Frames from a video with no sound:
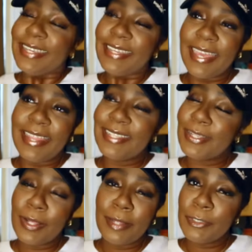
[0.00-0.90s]
yeah, that's
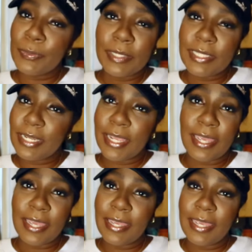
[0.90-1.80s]
all I'm doing
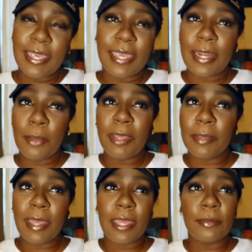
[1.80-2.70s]
today. And I'll
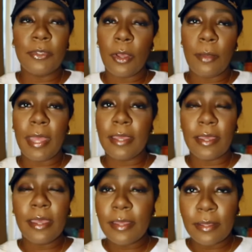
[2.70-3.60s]
pick back y'all back
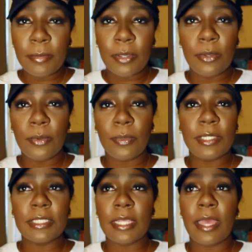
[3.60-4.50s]
up
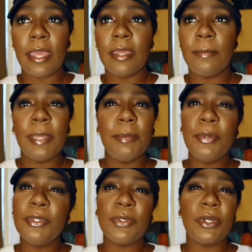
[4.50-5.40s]
once I, maybe
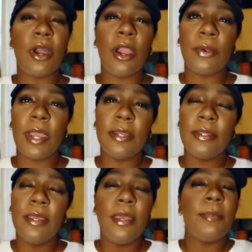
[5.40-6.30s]
we'll do a car ride.
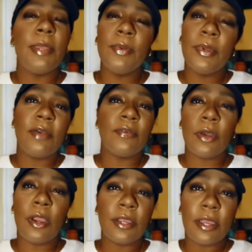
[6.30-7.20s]
Maybe we'll have a
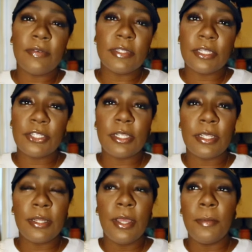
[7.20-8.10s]
car
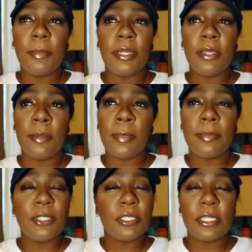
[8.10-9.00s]
conversation. But um,
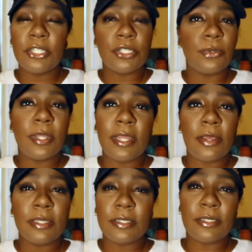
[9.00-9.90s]
I'm just gonna chill right now
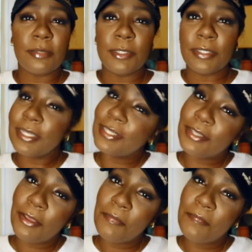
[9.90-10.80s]
and listen to music.
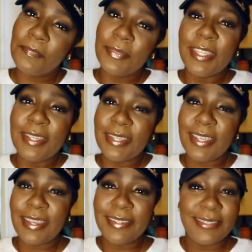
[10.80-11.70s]
So
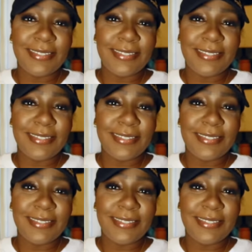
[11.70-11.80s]
yeah.